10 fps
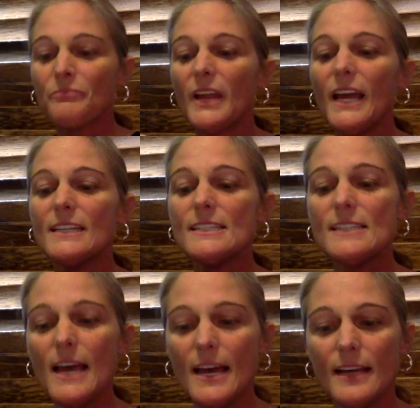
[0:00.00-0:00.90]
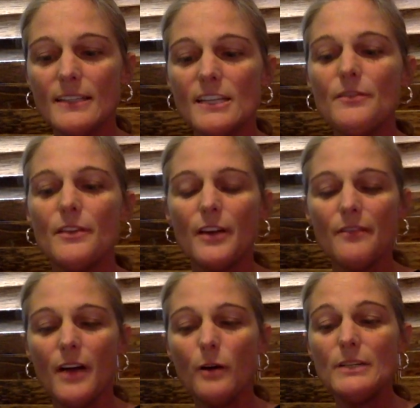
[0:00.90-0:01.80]
it says that they
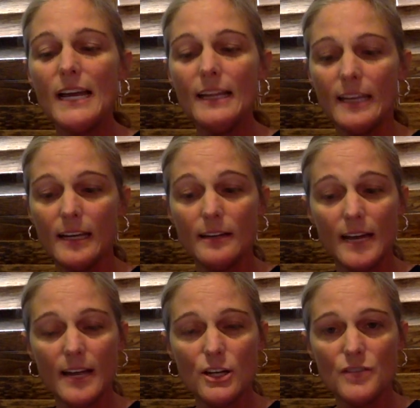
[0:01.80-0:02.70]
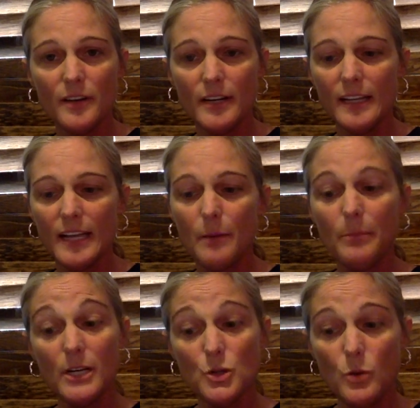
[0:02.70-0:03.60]
found a link, NIOSH found a link
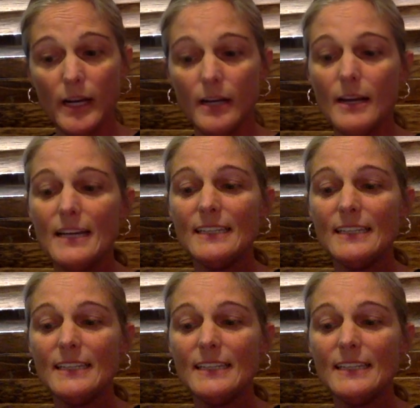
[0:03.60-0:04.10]
between